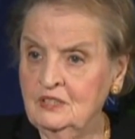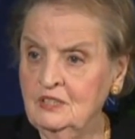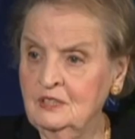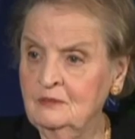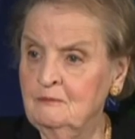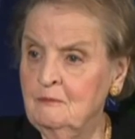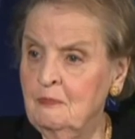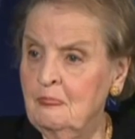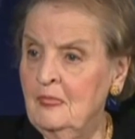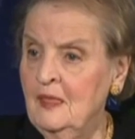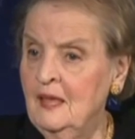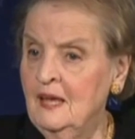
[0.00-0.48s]
And
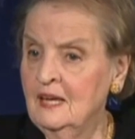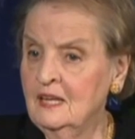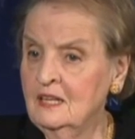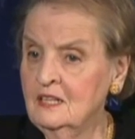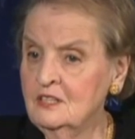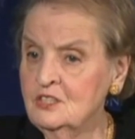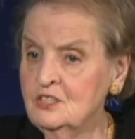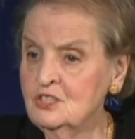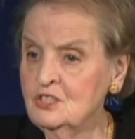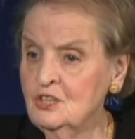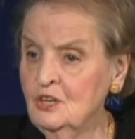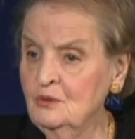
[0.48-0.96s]

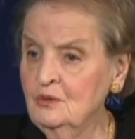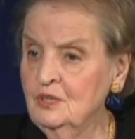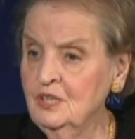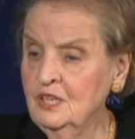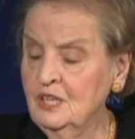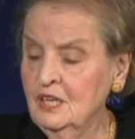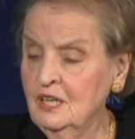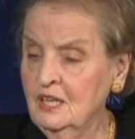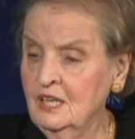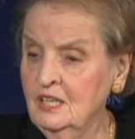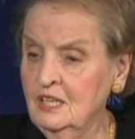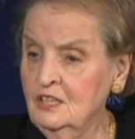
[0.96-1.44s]

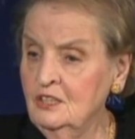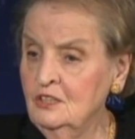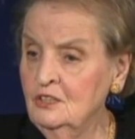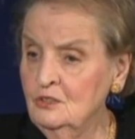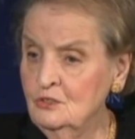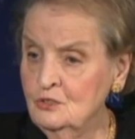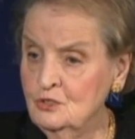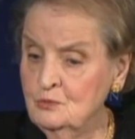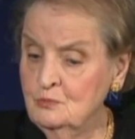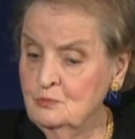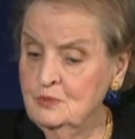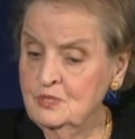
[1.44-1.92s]
Estonia, and you
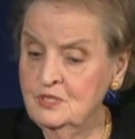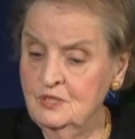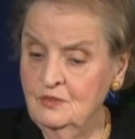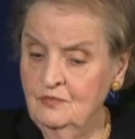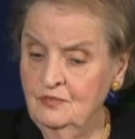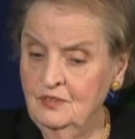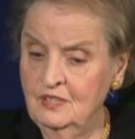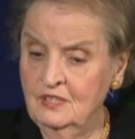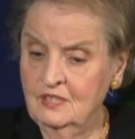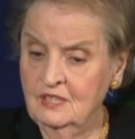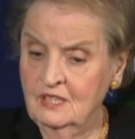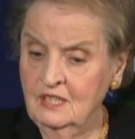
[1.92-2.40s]

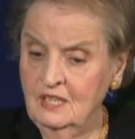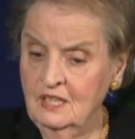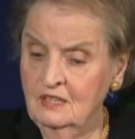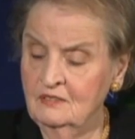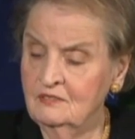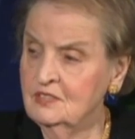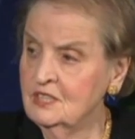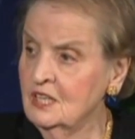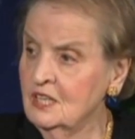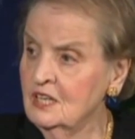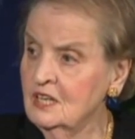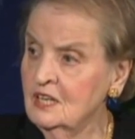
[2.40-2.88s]
specifically, have
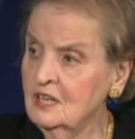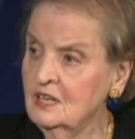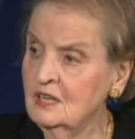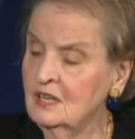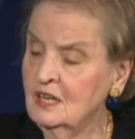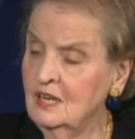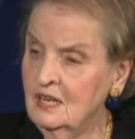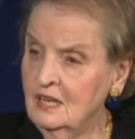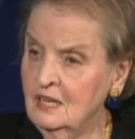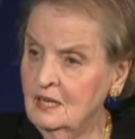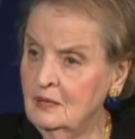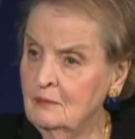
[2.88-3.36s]
done
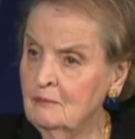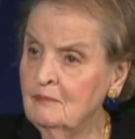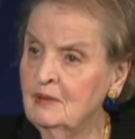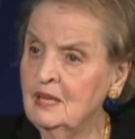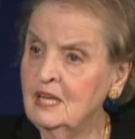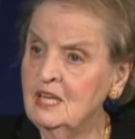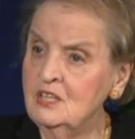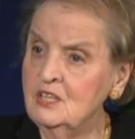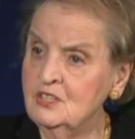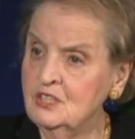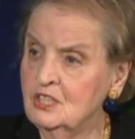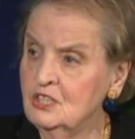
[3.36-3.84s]
an
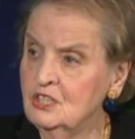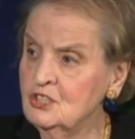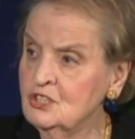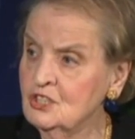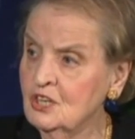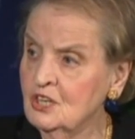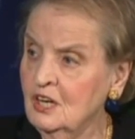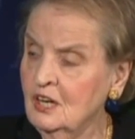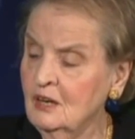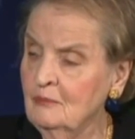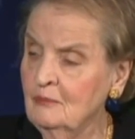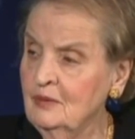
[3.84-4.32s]
amazing
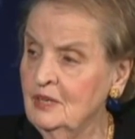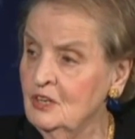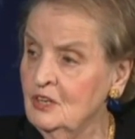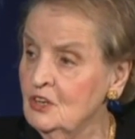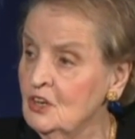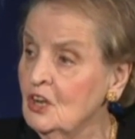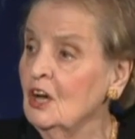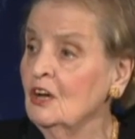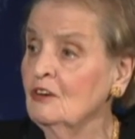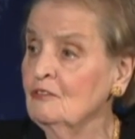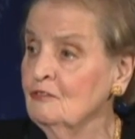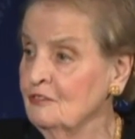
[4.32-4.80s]
job in
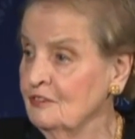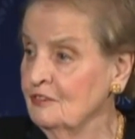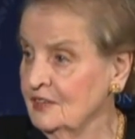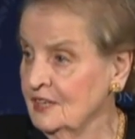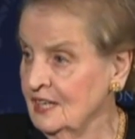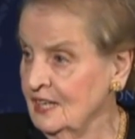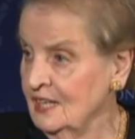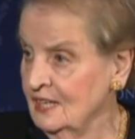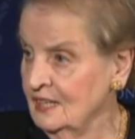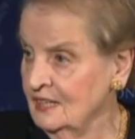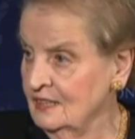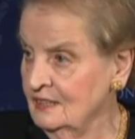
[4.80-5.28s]
not
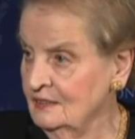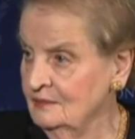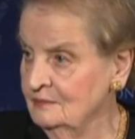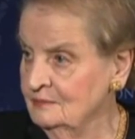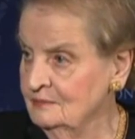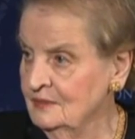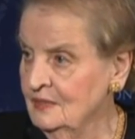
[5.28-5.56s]
forgetting